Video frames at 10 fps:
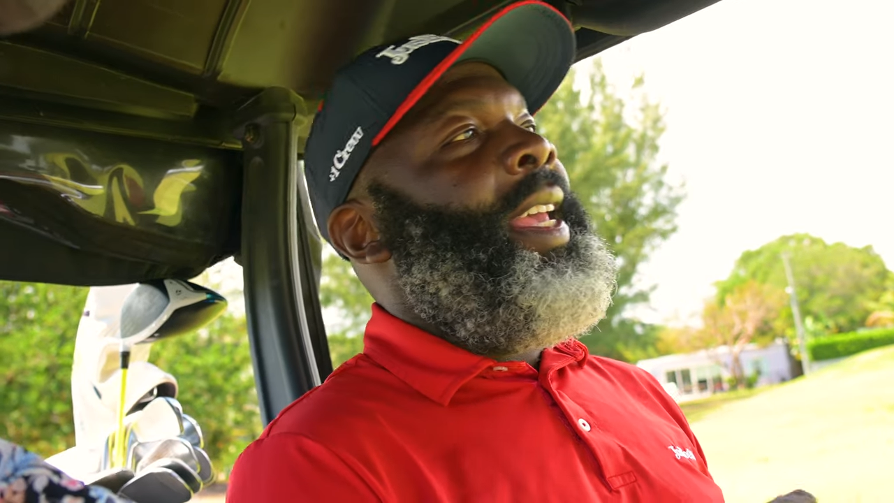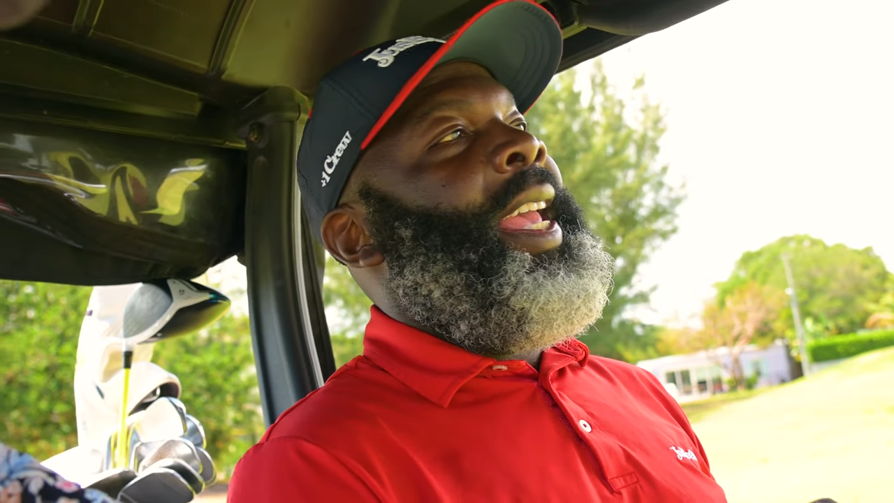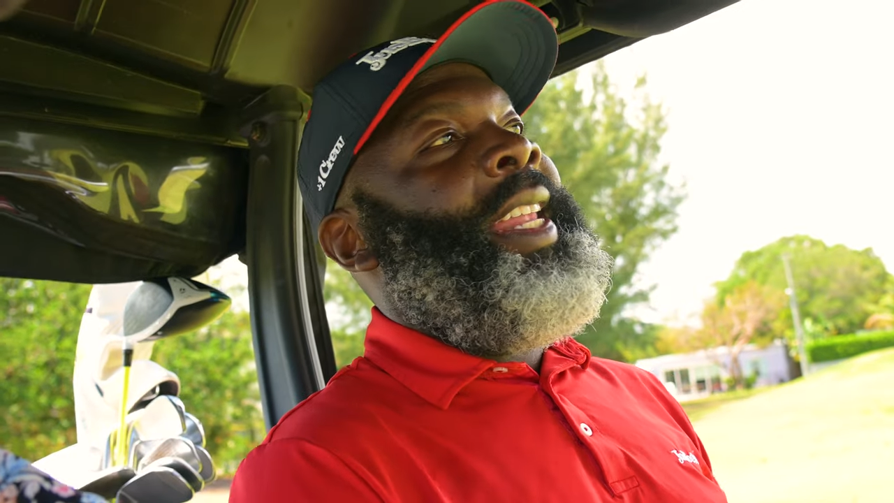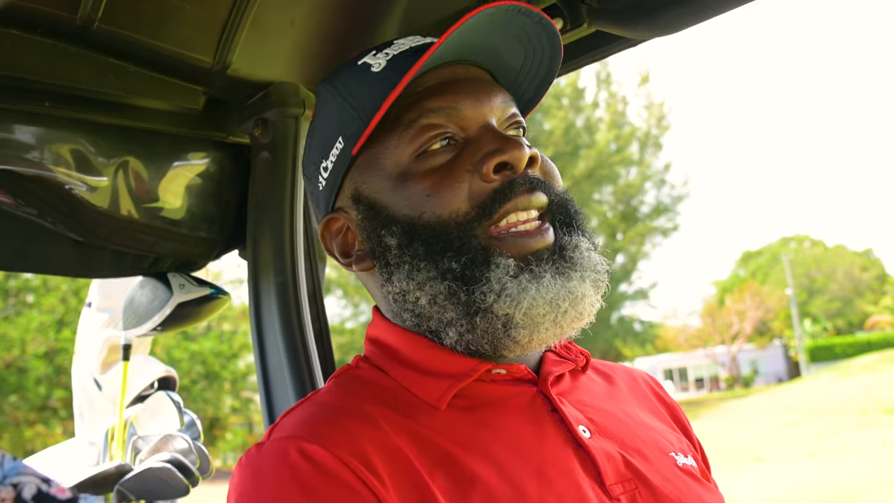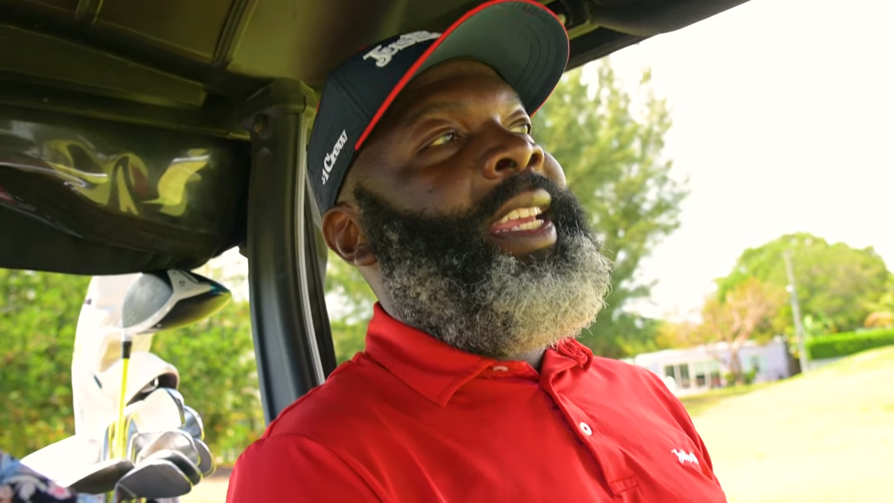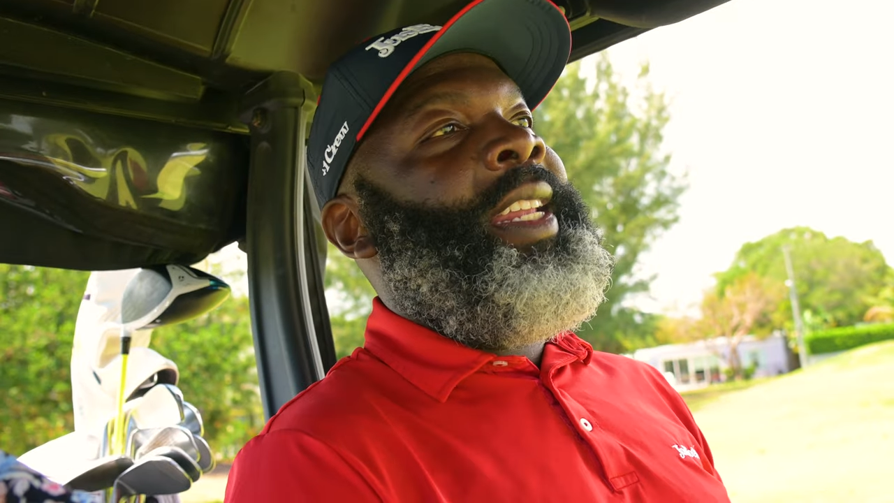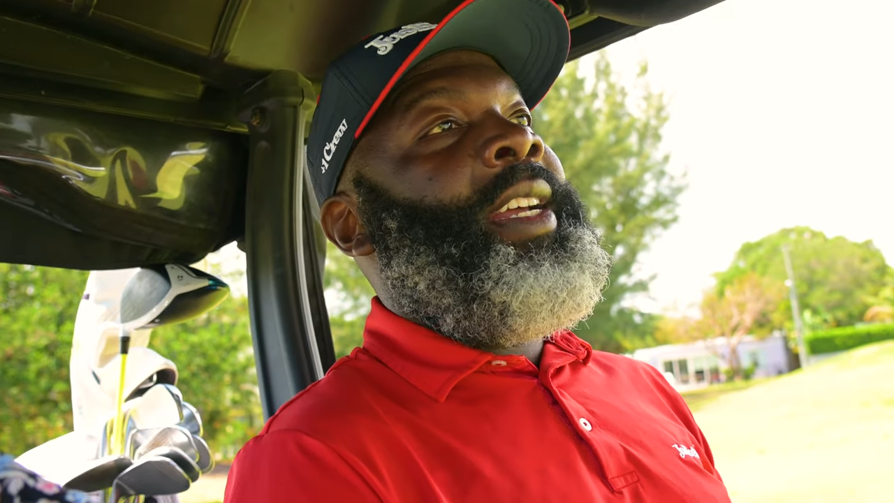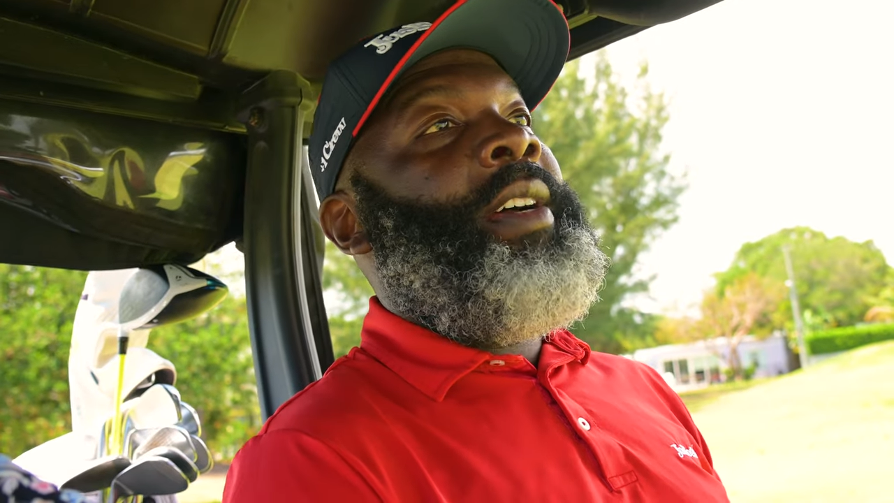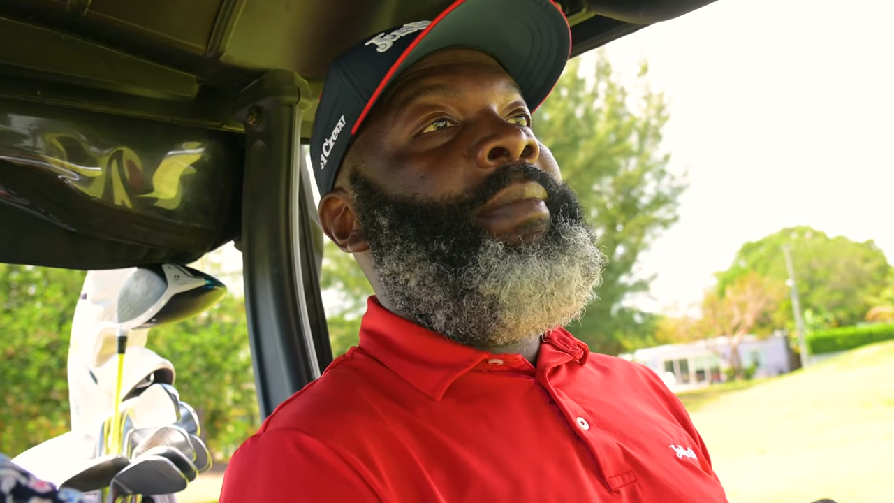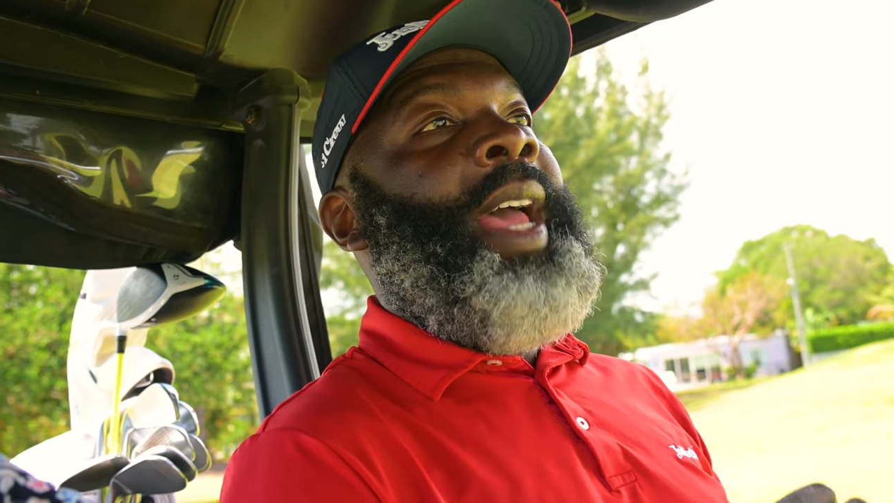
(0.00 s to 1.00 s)
And then
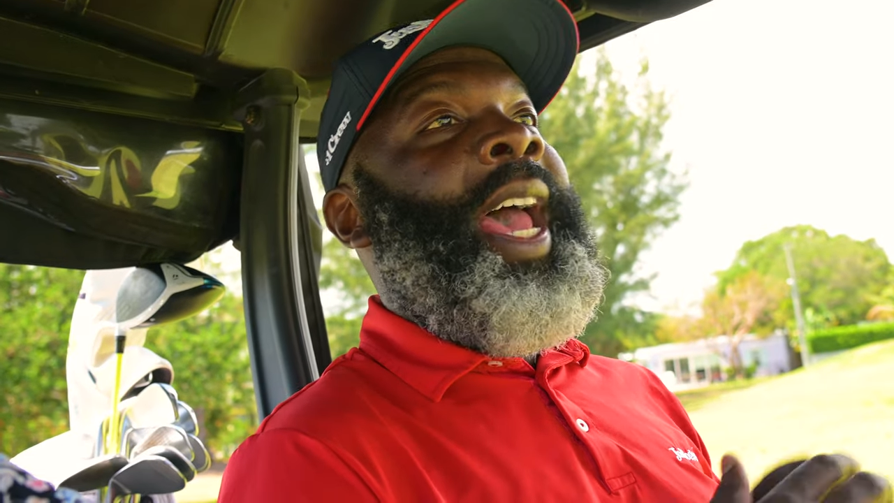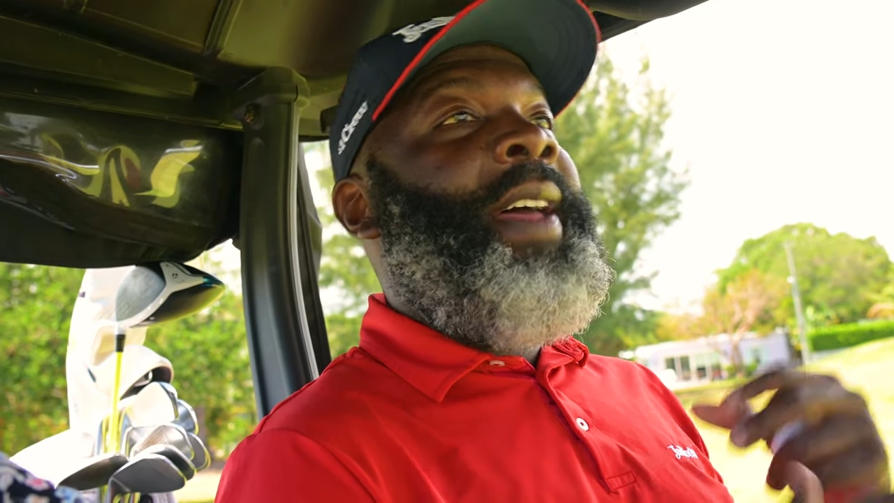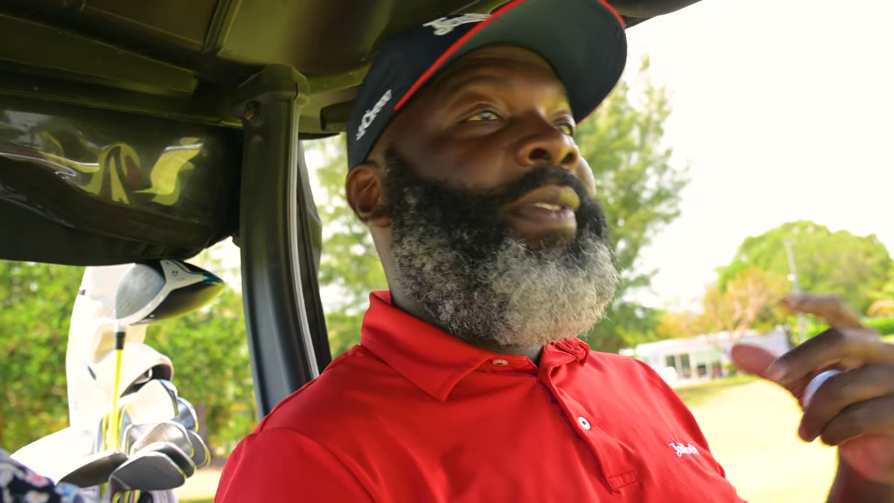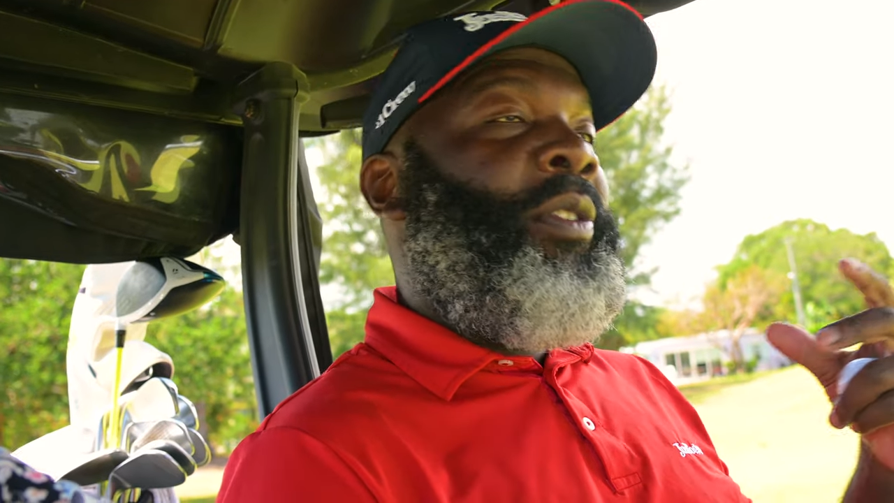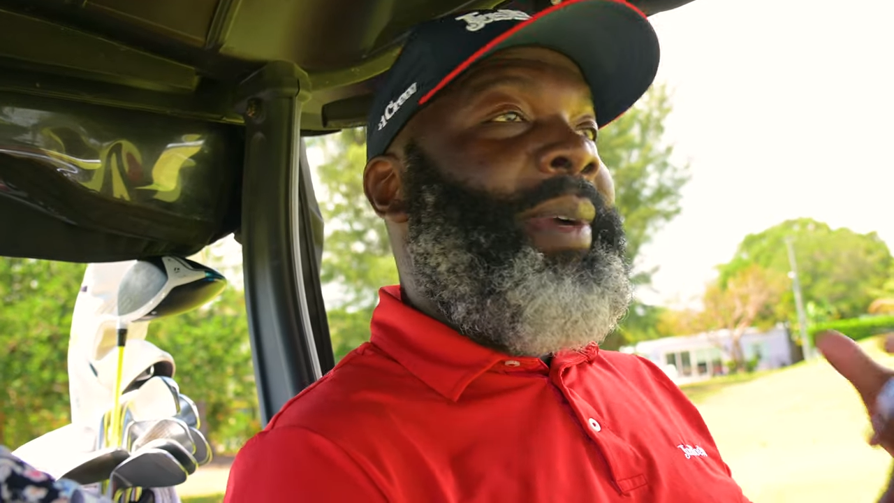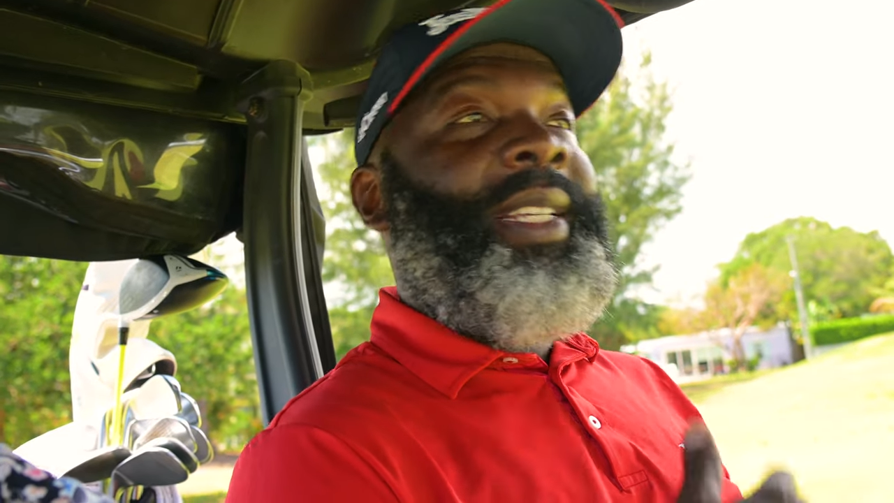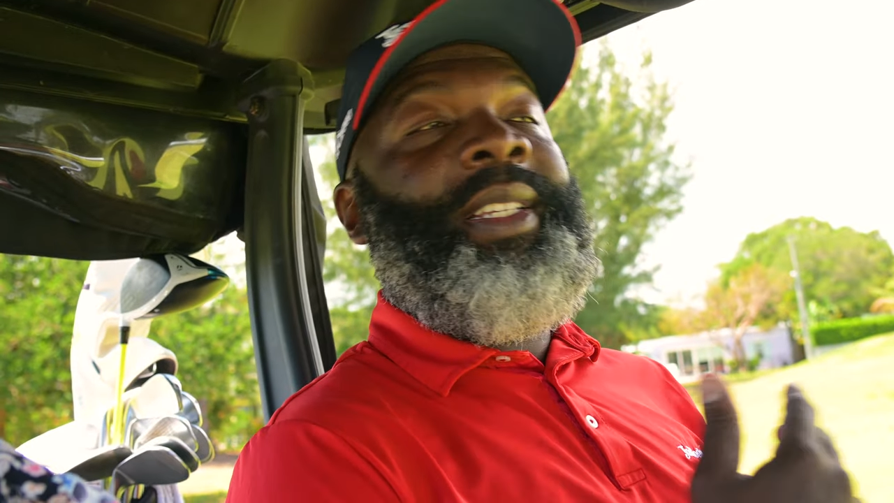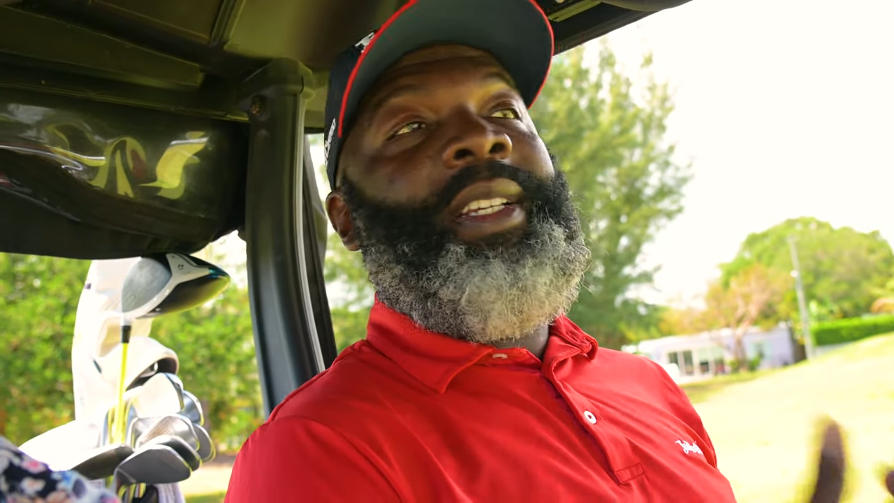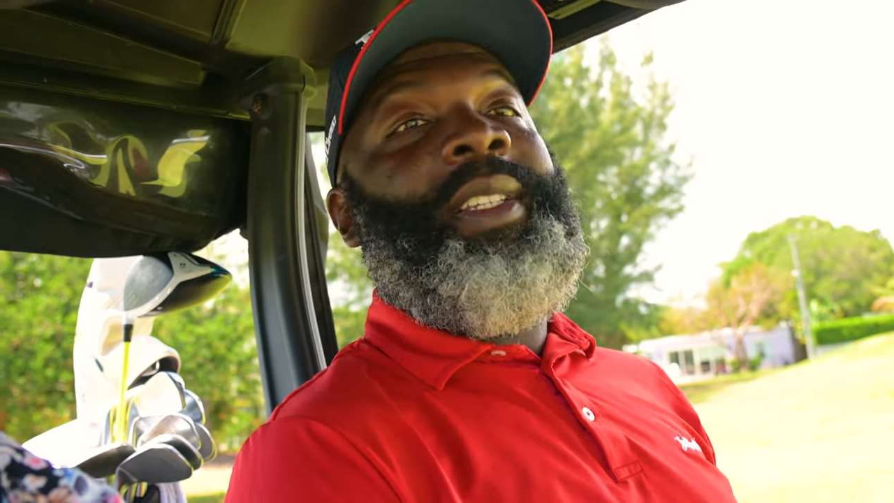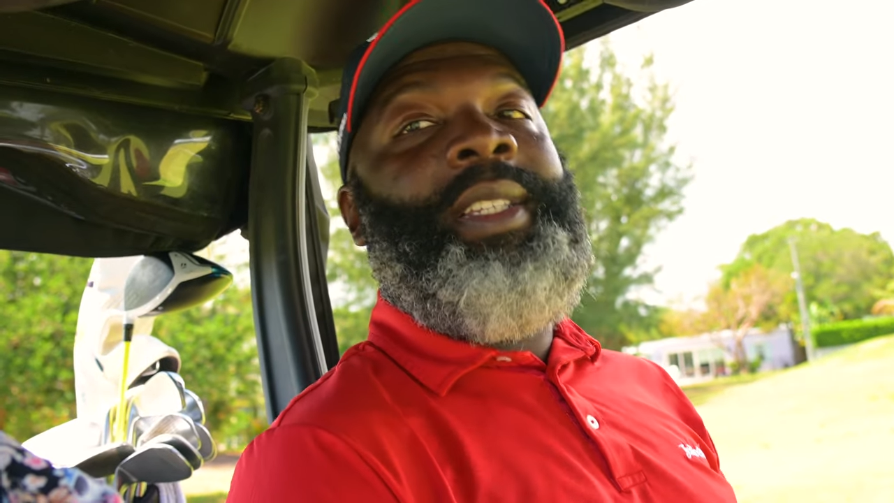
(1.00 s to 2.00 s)
um, after my
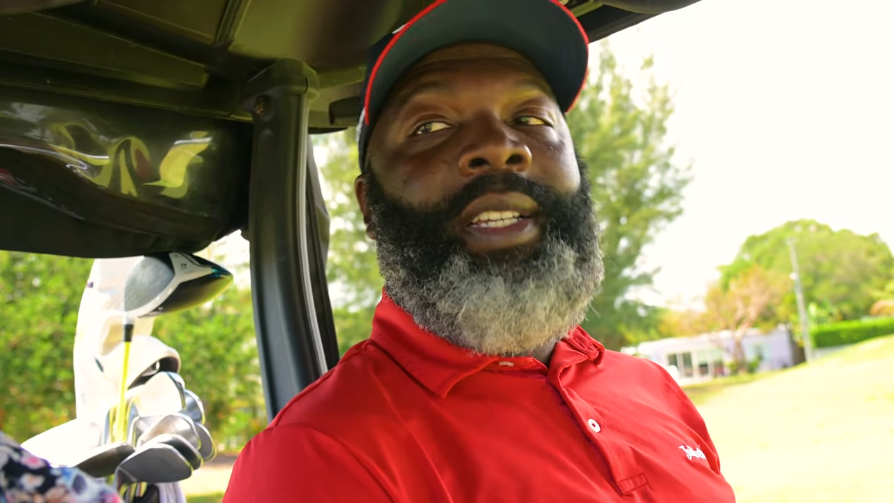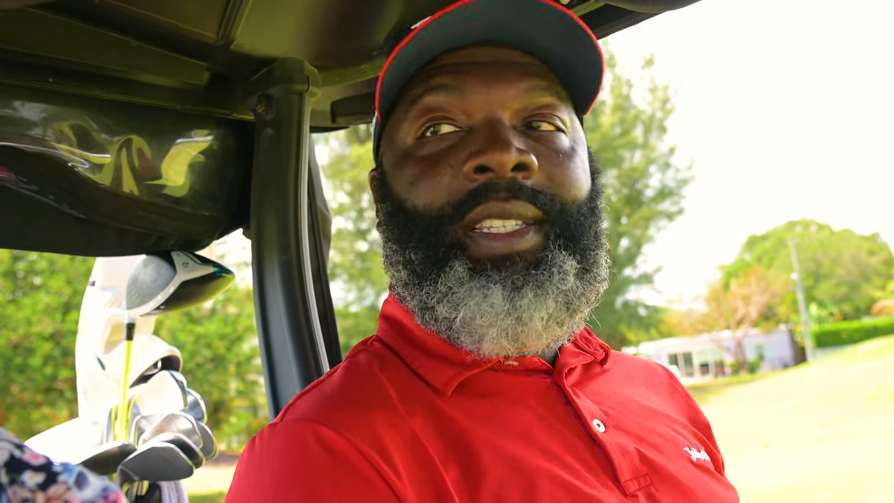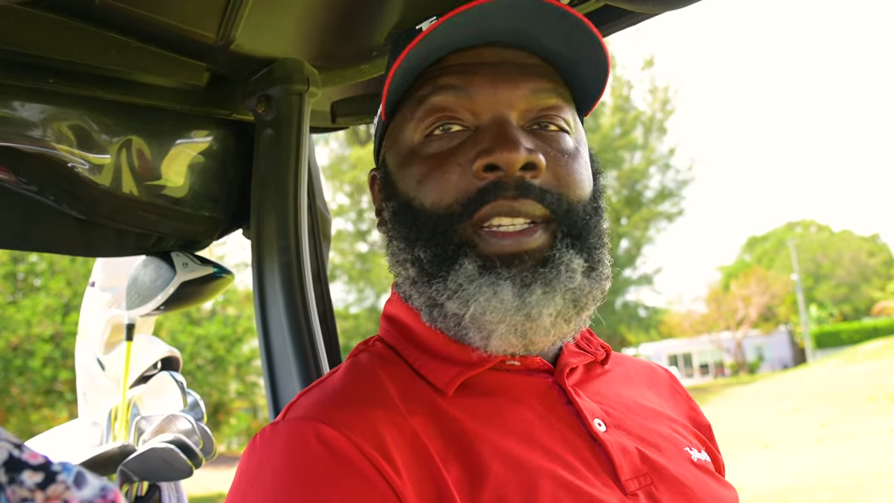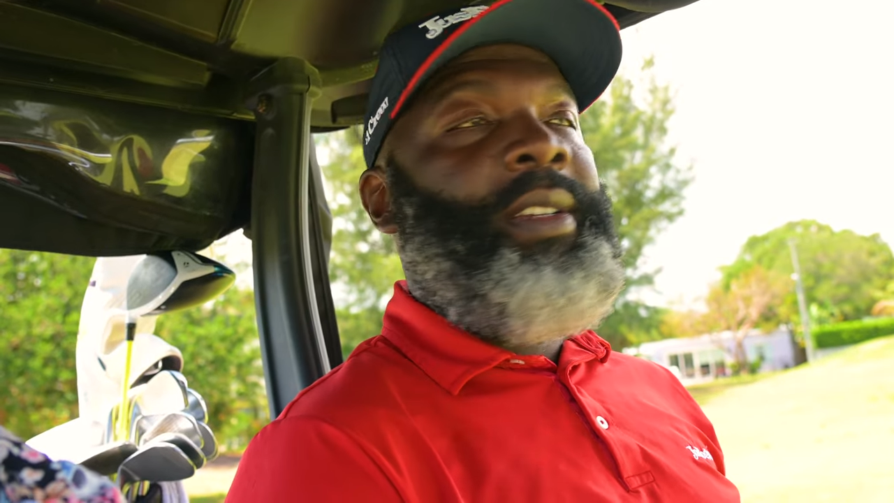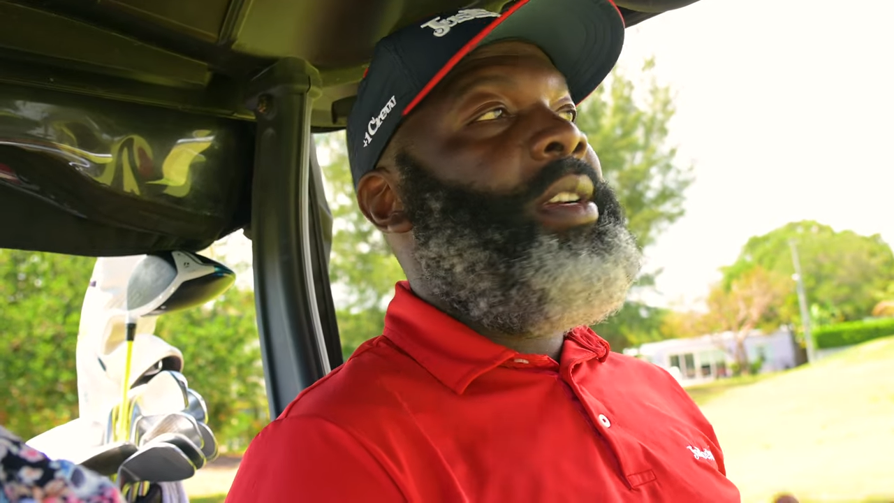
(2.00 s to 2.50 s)
senior season,